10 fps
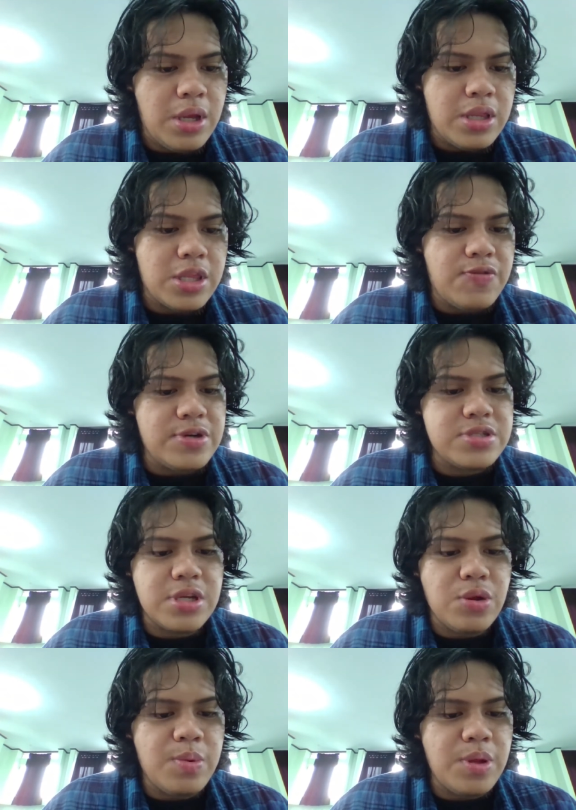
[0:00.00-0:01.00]
The first
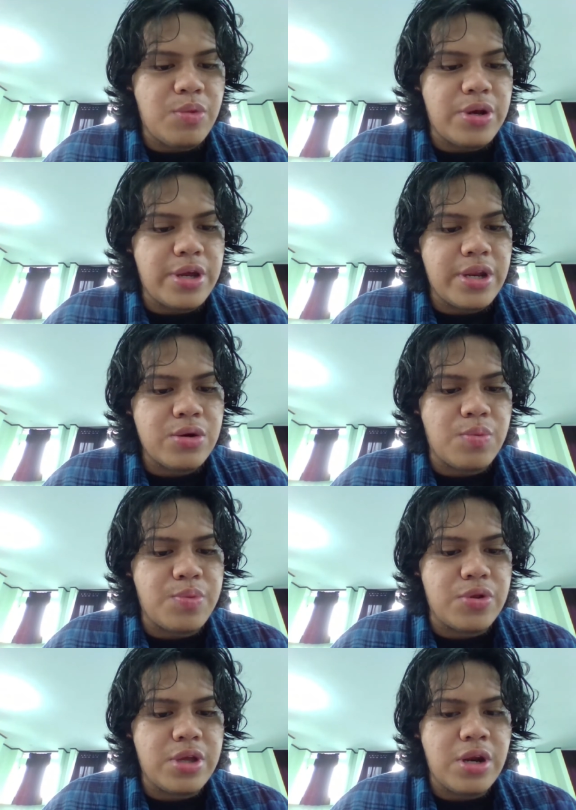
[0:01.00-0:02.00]
type of the modern
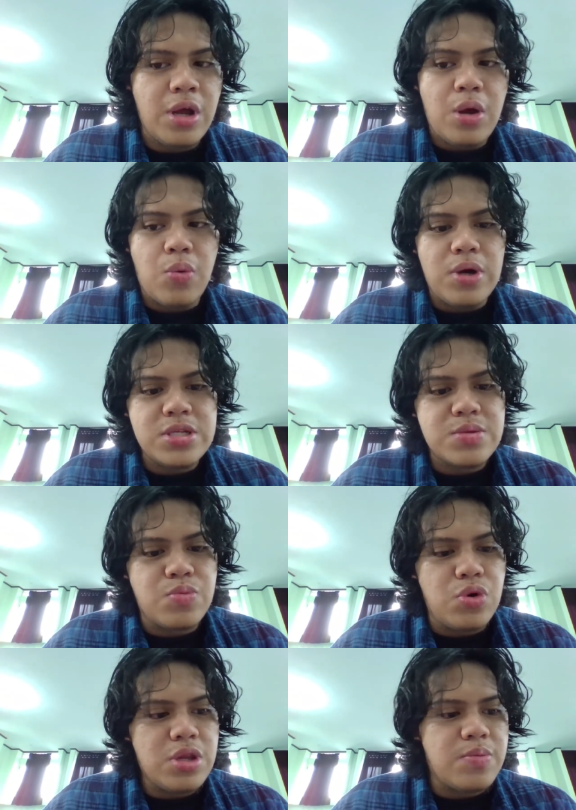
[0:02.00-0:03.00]
computer was
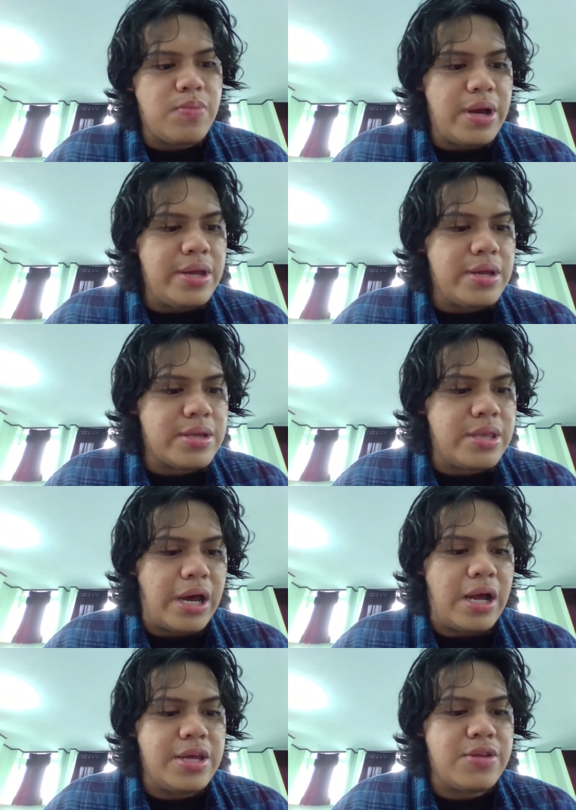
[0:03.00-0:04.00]
built by the
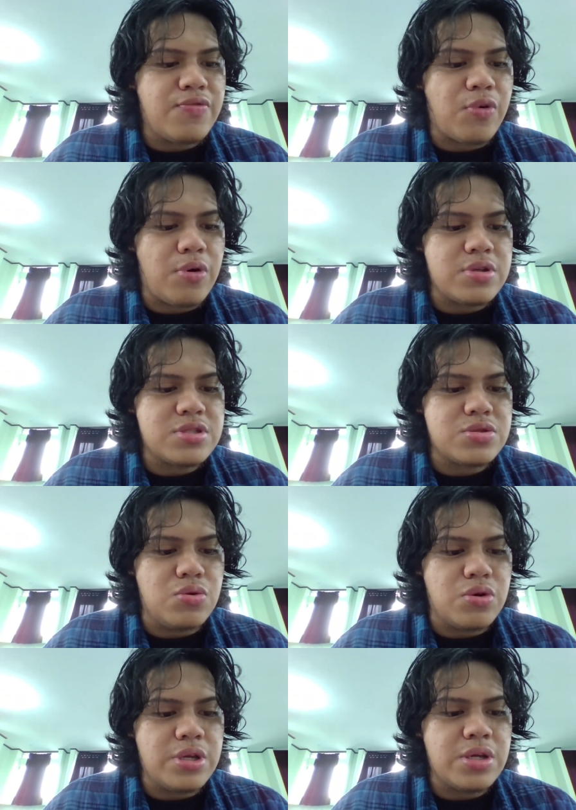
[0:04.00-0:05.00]
Allied force
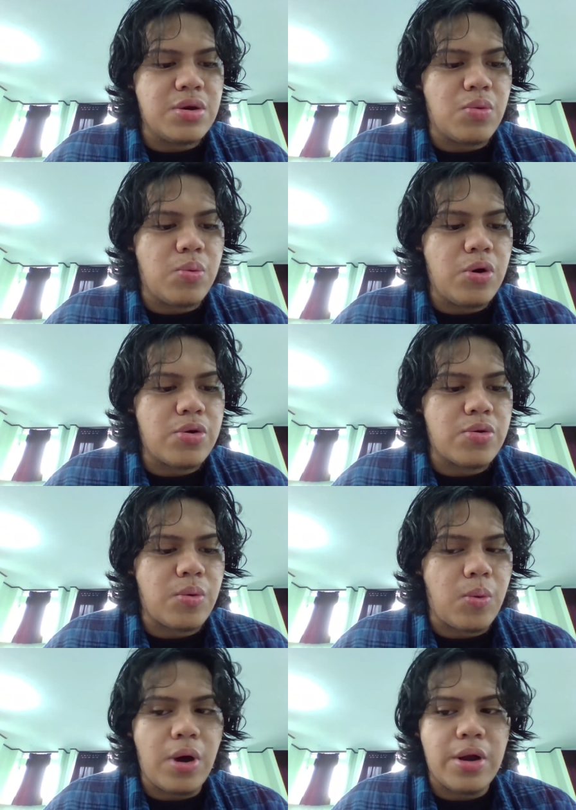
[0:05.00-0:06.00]
during World
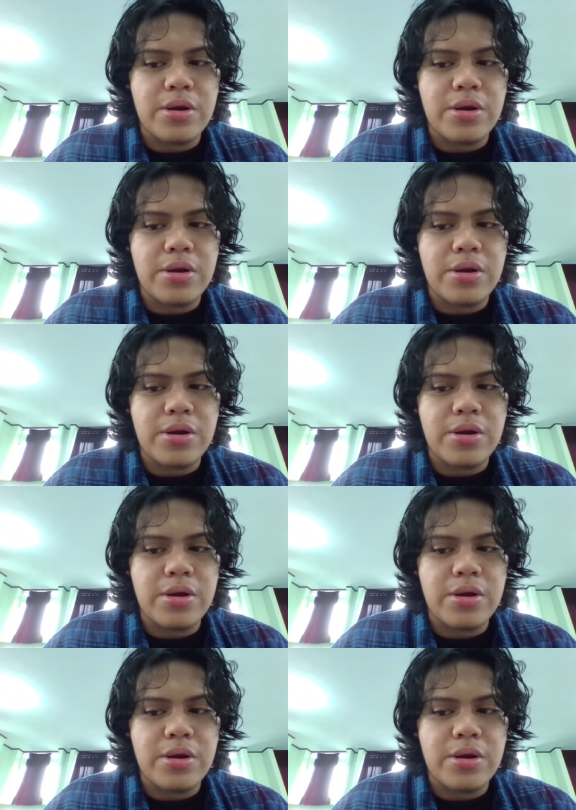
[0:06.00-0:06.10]
War